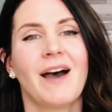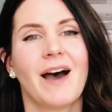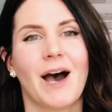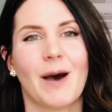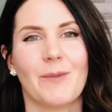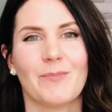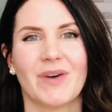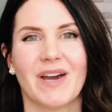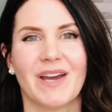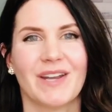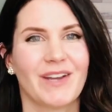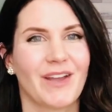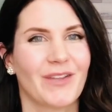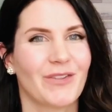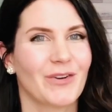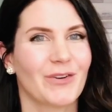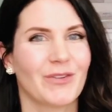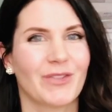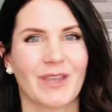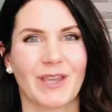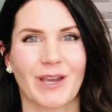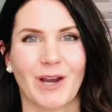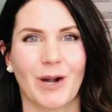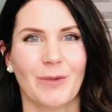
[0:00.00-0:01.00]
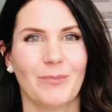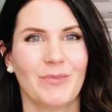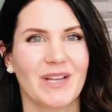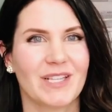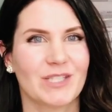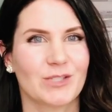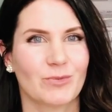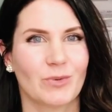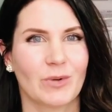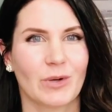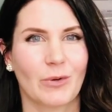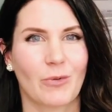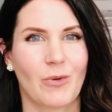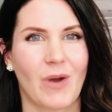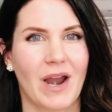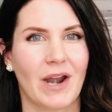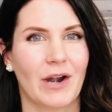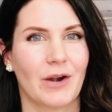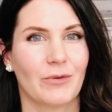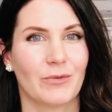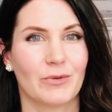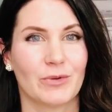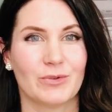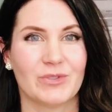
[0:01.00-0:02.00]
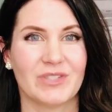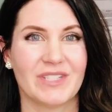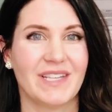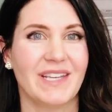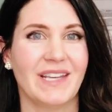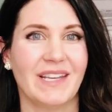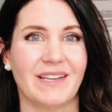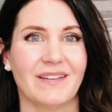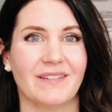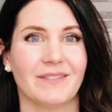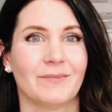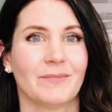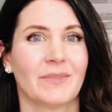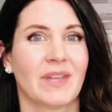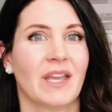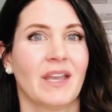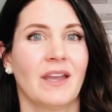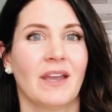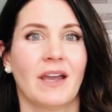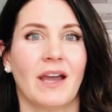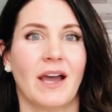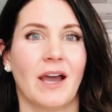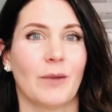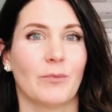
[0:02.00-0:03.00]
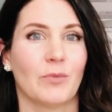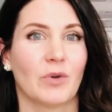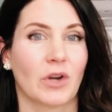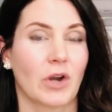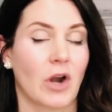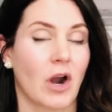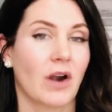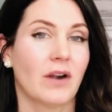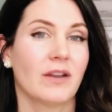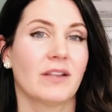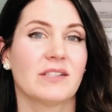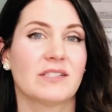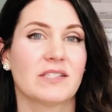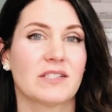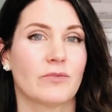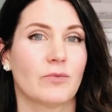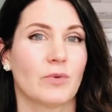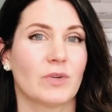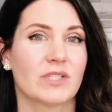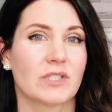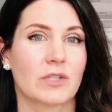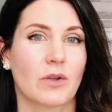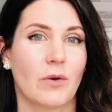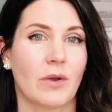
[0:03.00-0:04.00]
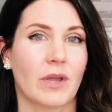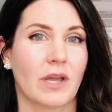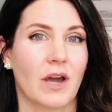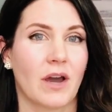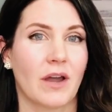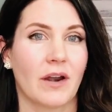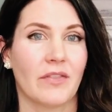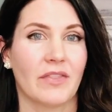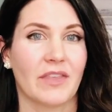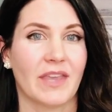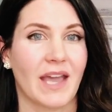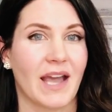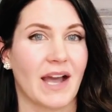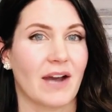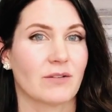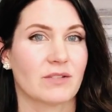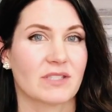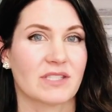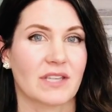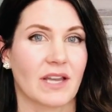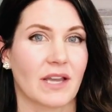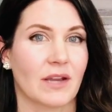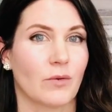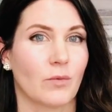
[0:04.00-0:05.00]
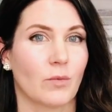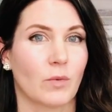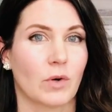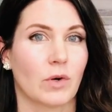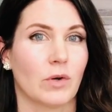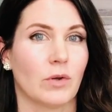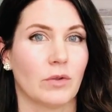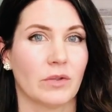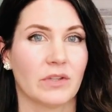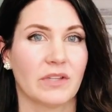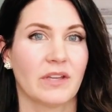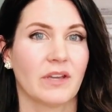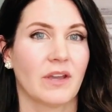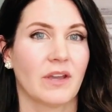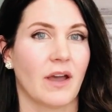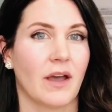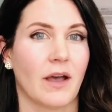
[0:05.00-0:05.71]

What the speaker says: And another thing, our pets require routine, regardless of what's going on in the outside world.